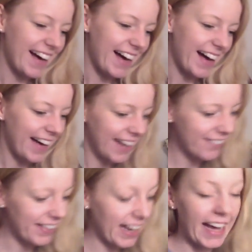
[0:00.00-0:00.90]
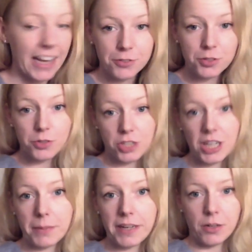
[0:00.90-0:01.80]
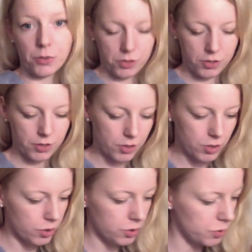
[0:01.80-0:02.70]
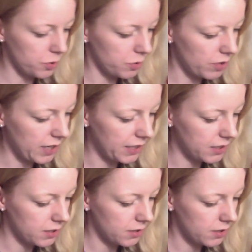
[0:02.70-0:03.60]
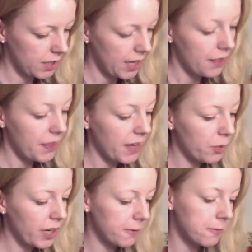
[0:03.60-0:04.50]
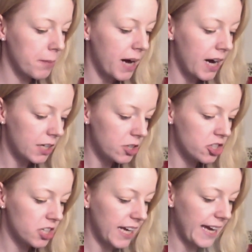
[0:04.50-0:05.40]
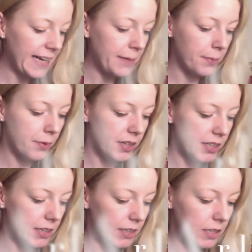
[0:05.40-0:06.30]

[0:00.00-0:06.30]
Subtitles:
I have to check my notes to do it right. Then we have March and April.